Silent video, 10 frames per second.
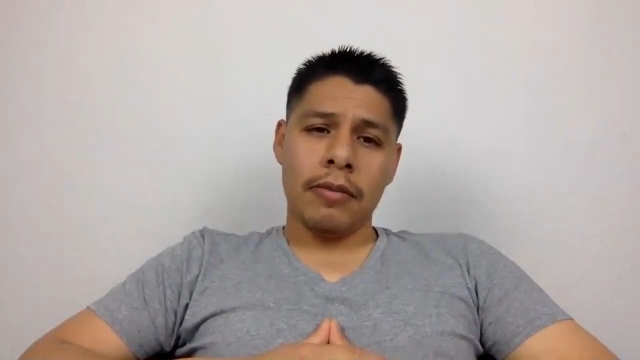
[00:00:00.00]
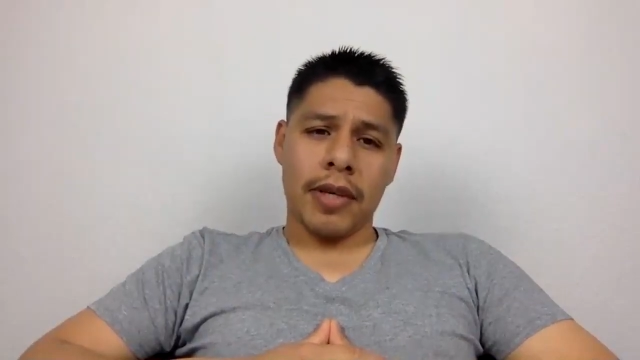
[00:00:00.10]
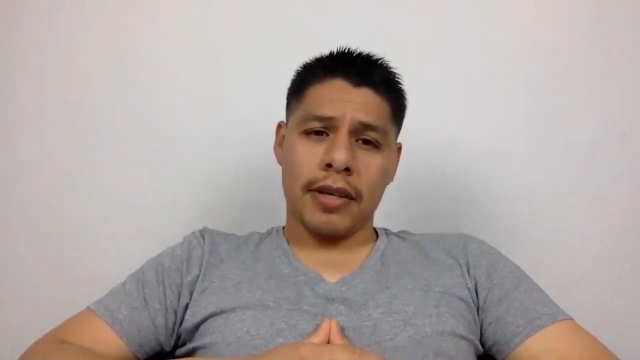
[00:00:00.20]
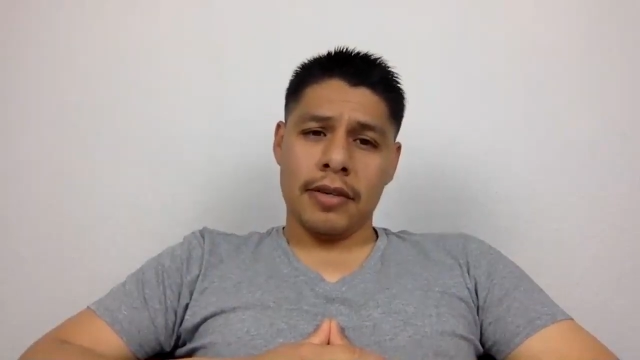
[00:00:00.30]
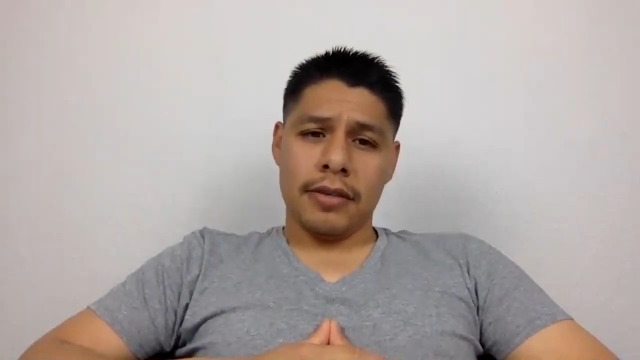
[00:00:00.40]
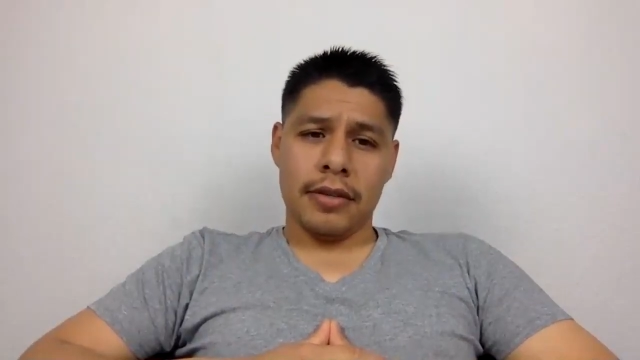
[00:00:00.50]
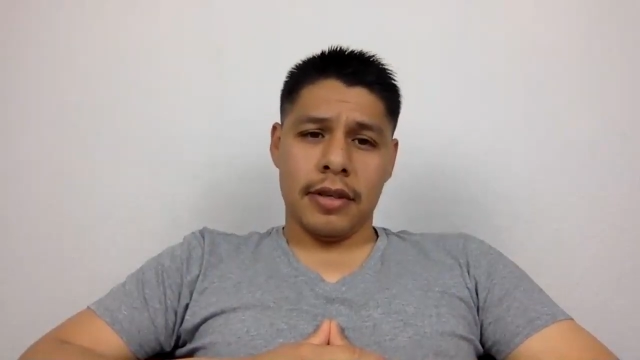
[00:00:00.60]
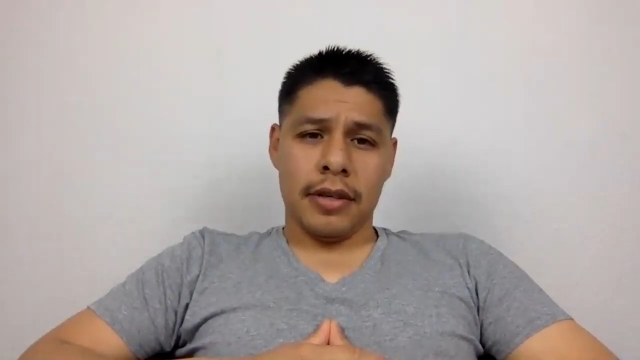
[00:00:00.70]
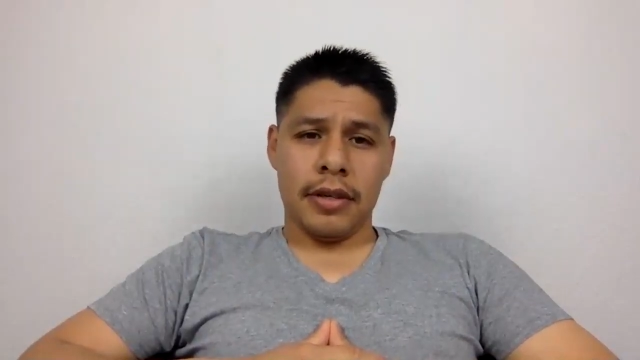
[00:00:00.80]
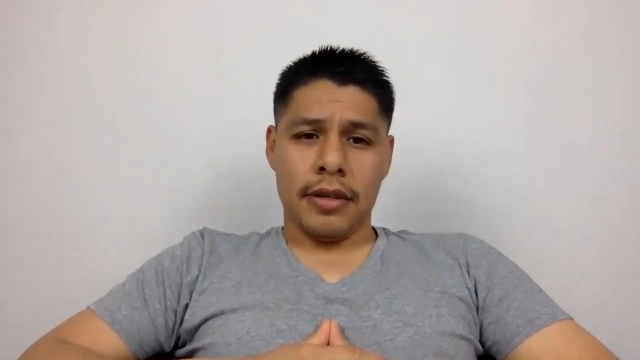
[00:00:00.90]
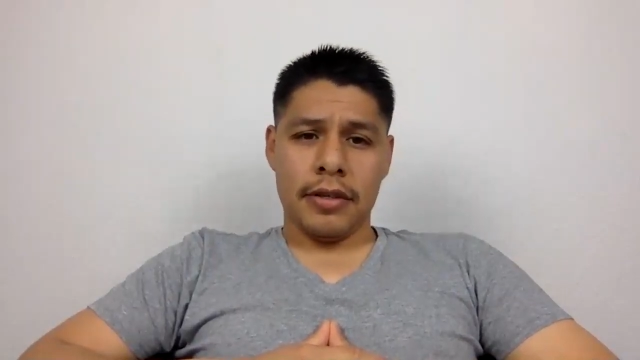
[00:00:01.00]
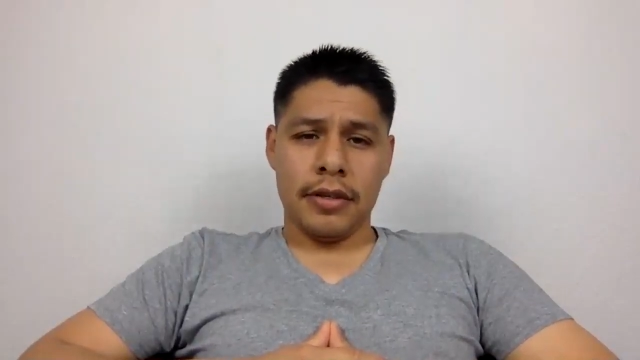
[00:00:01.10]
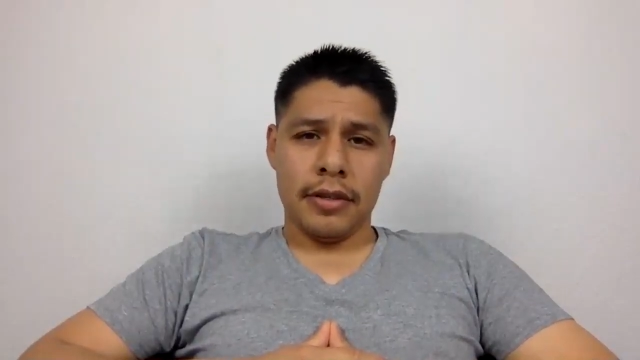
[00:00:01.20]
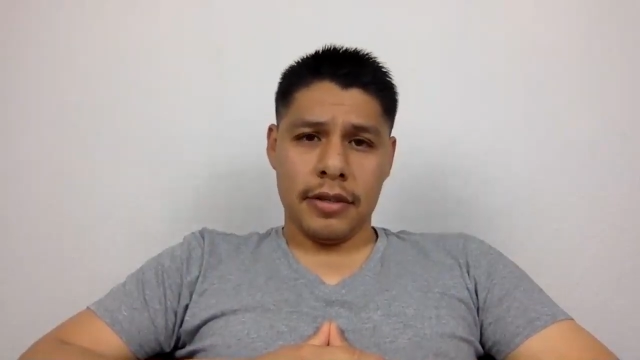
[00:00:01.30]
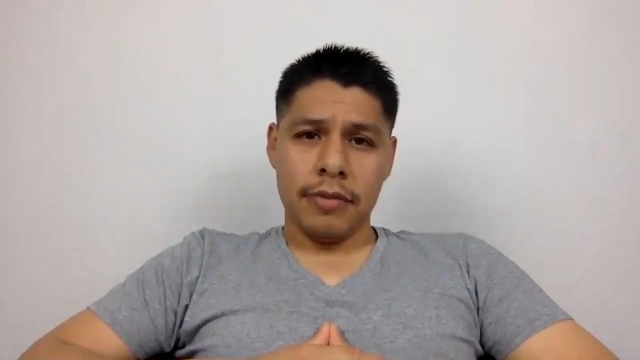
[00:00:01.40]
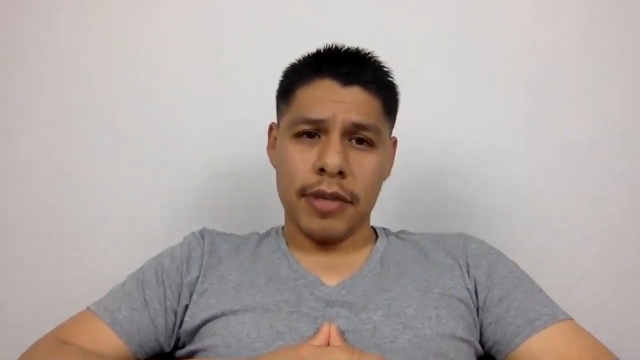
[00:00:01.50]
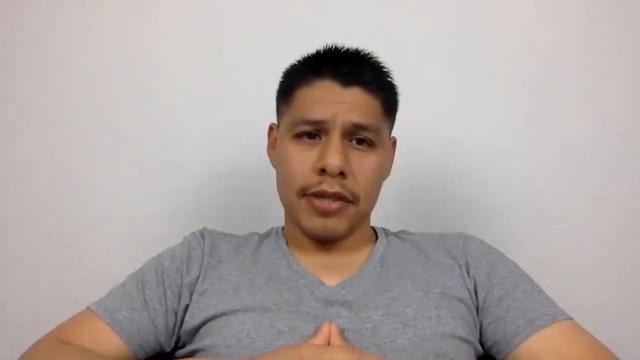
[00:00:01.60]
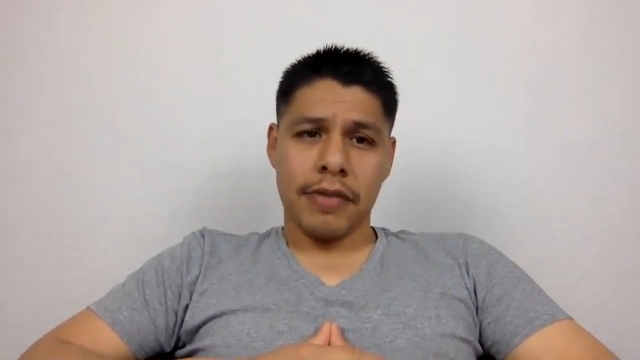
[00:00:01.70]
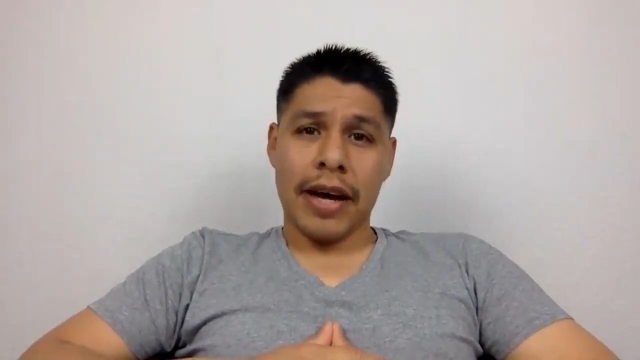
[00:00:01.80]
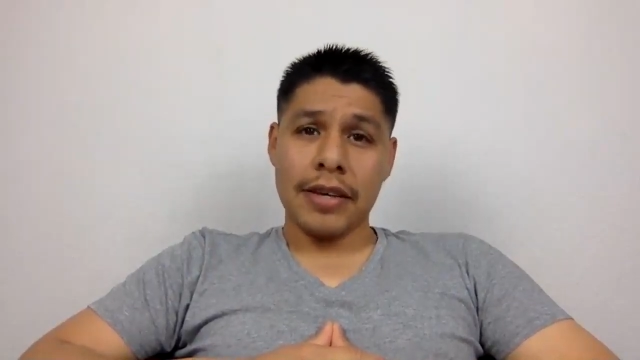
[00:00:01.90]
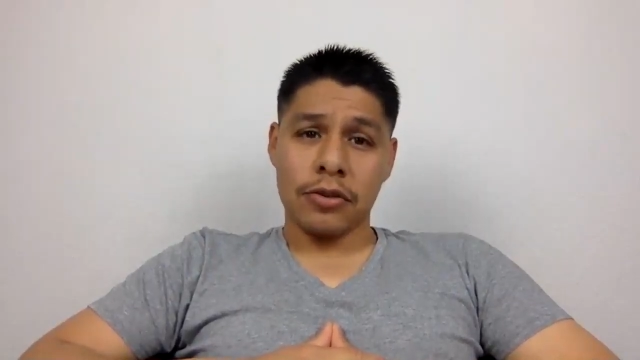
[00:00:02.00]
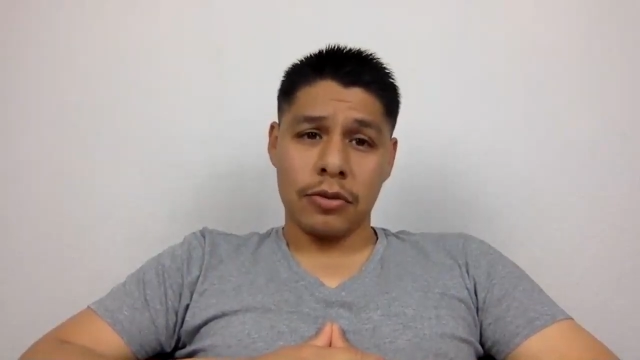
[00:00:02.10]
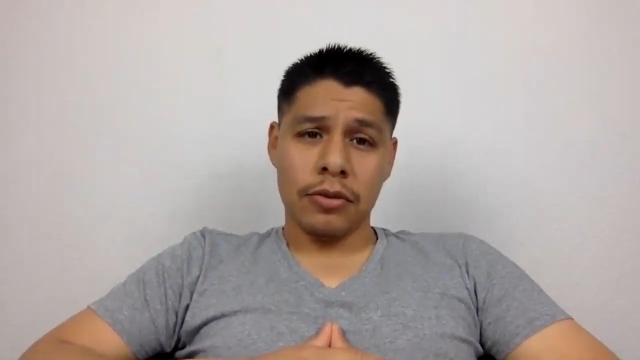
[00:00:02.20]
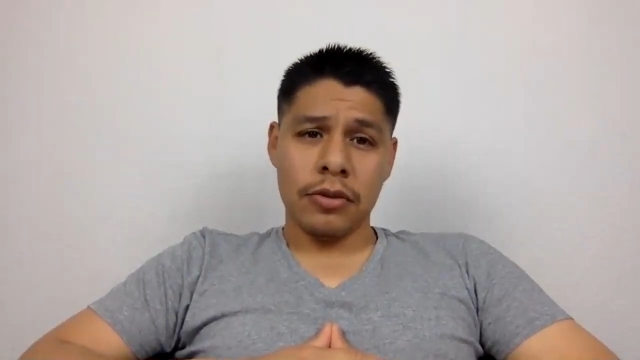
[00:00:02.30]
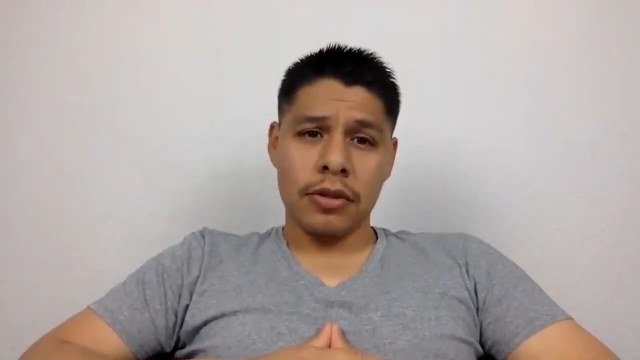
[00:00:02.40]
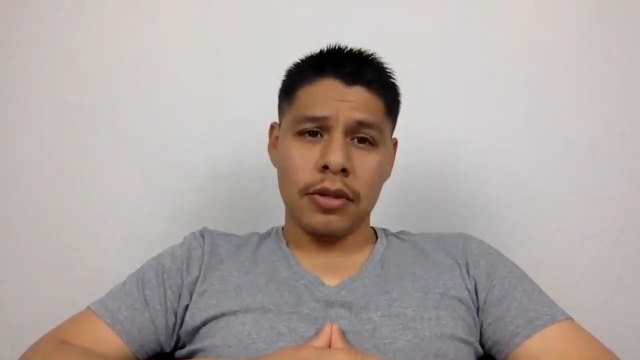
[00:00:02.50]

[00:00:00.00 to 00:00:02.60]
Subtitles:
because of high school.